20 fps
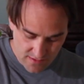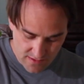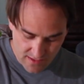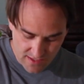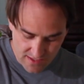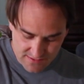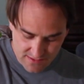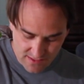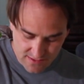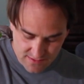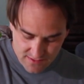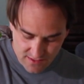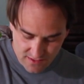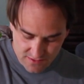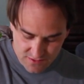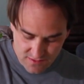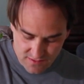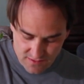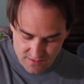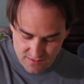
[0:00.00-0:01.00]
As I
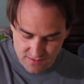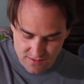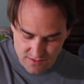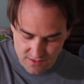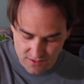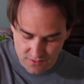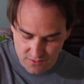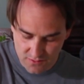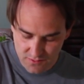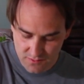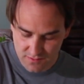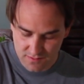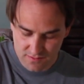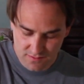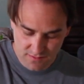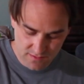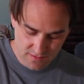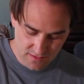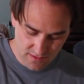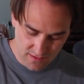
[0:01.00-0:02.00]
touch this dough,
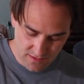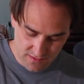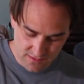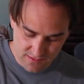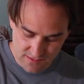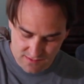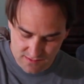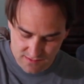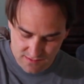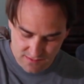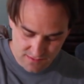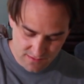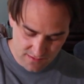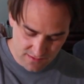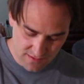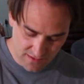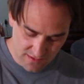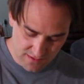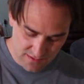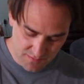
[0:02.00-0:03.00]
it's
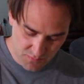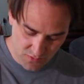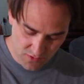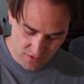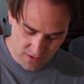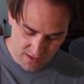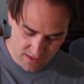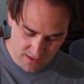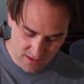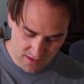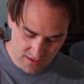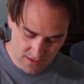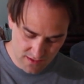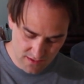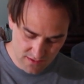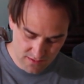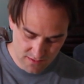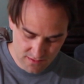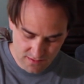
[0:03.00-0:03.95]
pretty